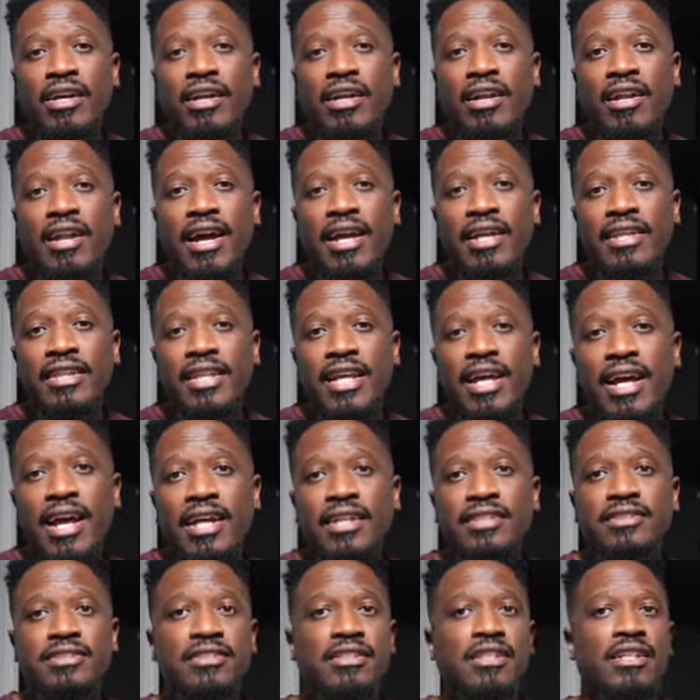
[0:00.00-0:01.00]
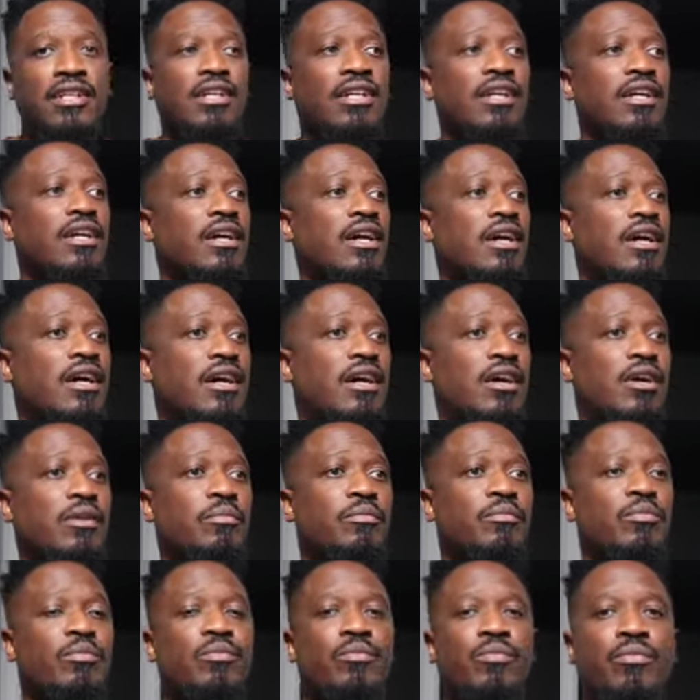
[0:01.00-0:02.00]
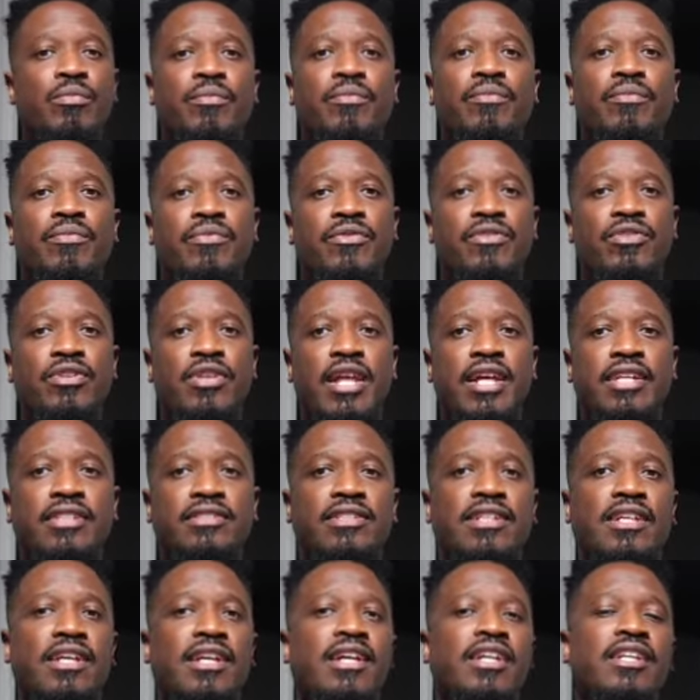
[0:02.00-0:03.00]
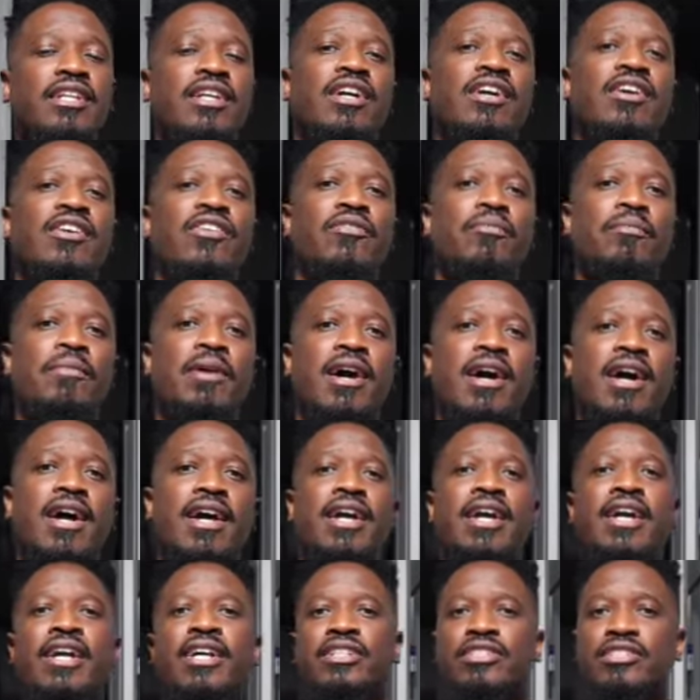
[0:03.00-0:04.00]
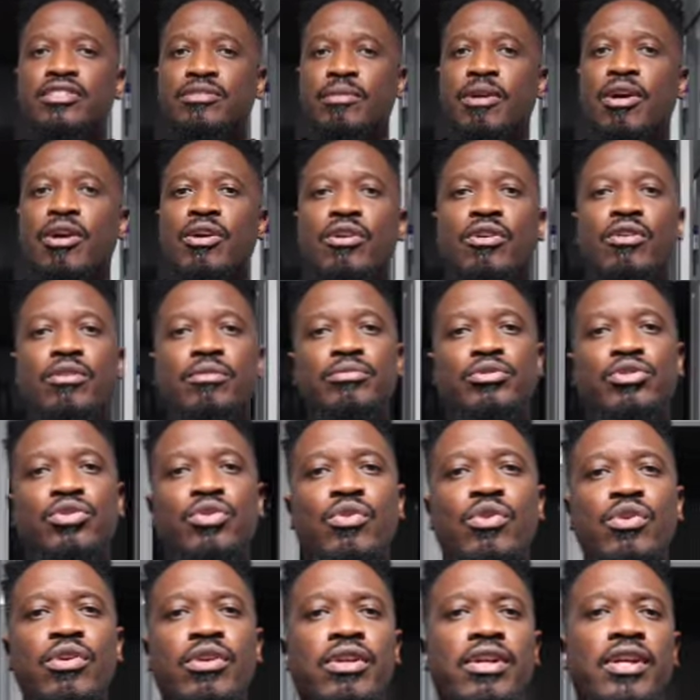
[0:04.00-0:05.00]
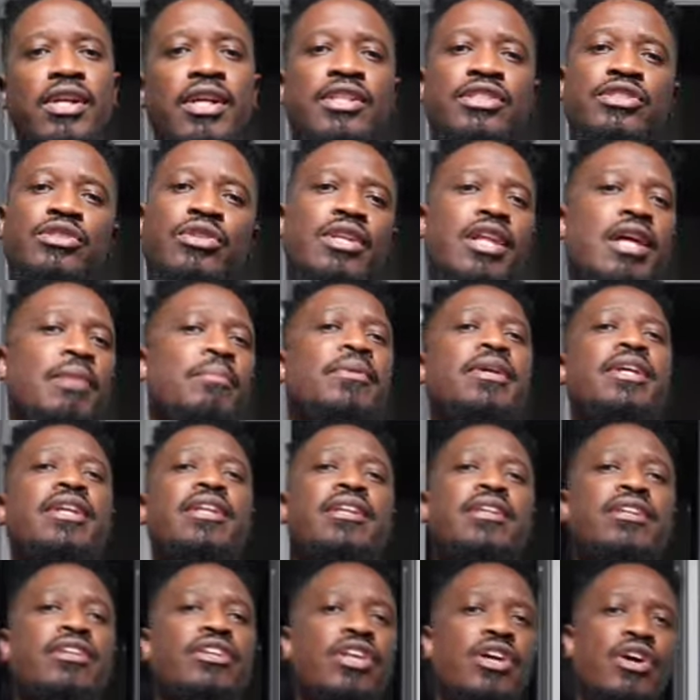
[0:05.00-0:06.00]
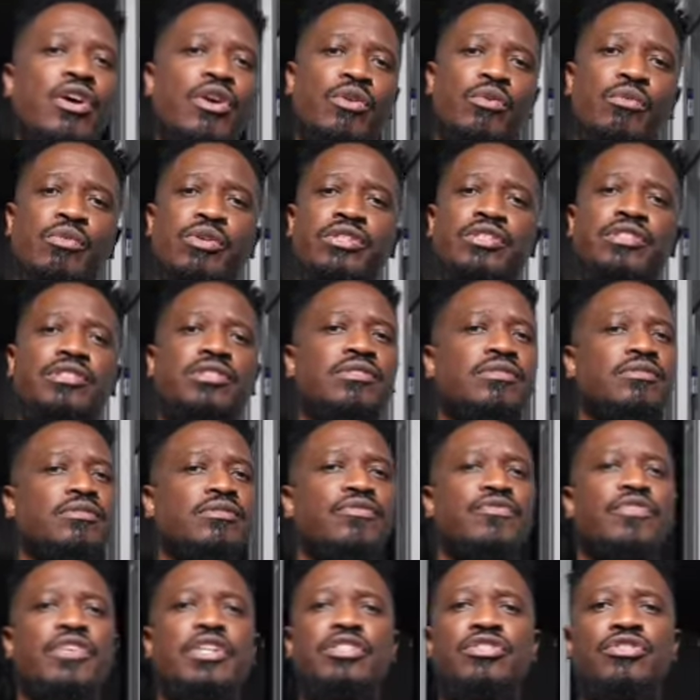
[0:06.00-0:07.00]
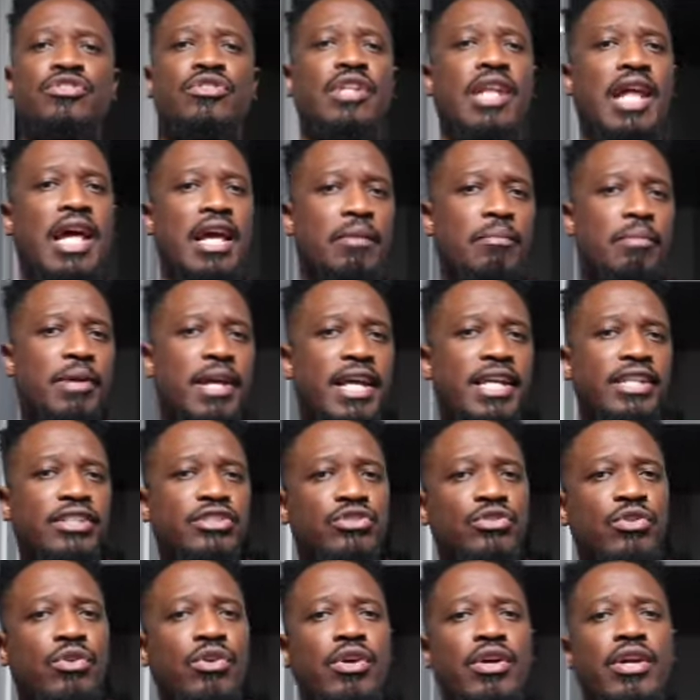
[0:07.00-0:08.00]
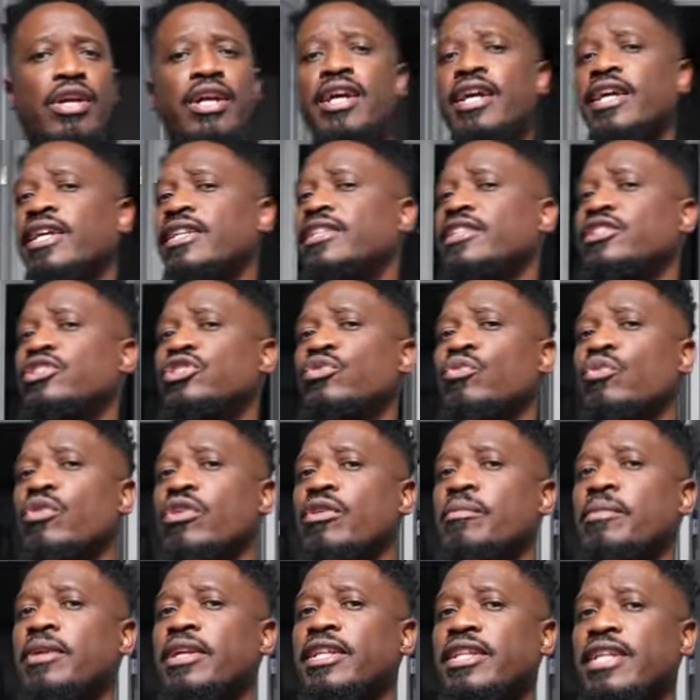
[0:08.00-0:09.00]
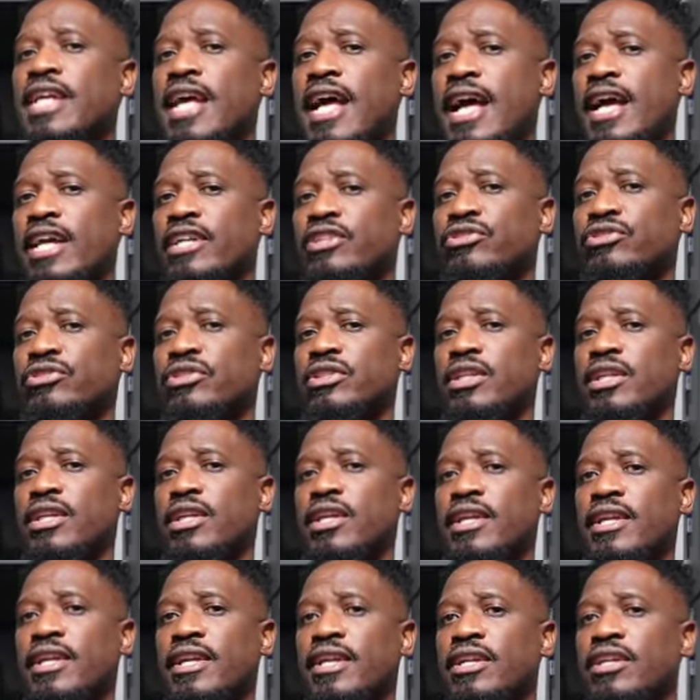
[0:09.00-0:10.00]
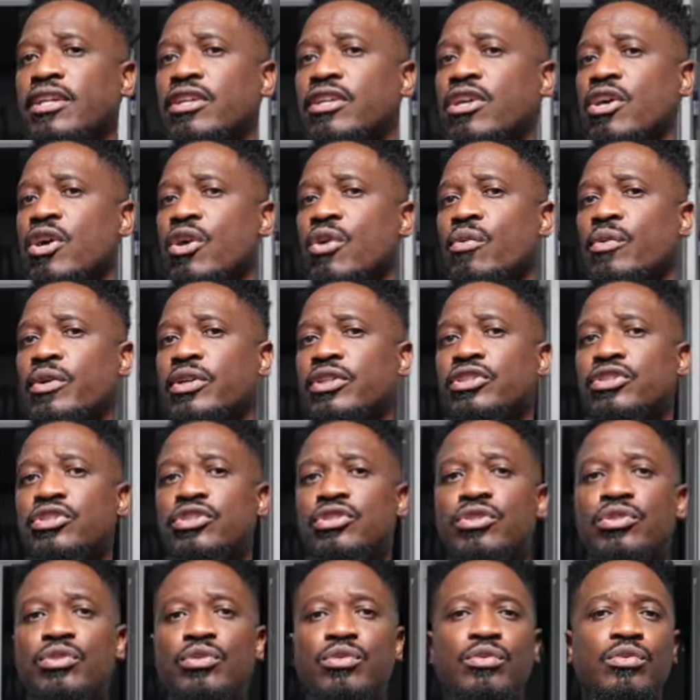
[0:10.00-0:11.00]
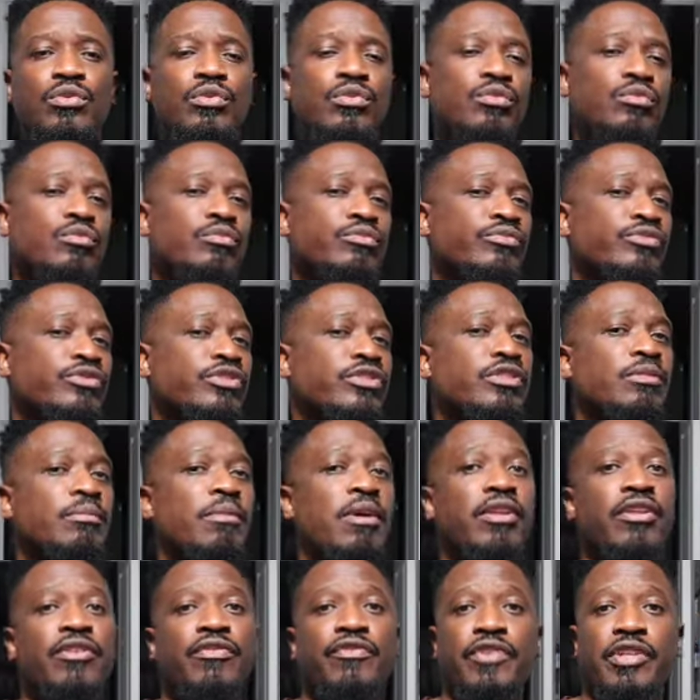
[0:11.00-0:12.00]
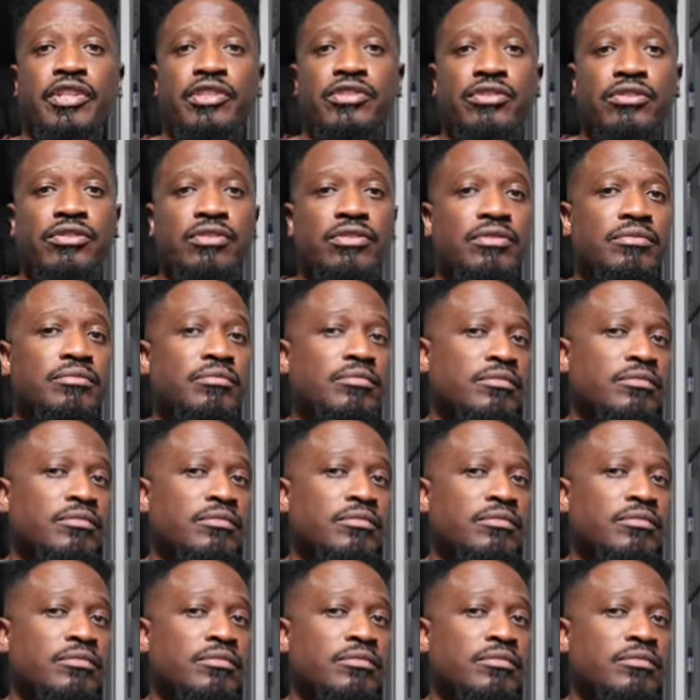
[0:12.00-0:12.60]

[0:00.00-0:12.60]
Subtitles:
like that. So that's the end of my smart home tour. So let me know which feature you like best, or did you want me to actually go into some other features?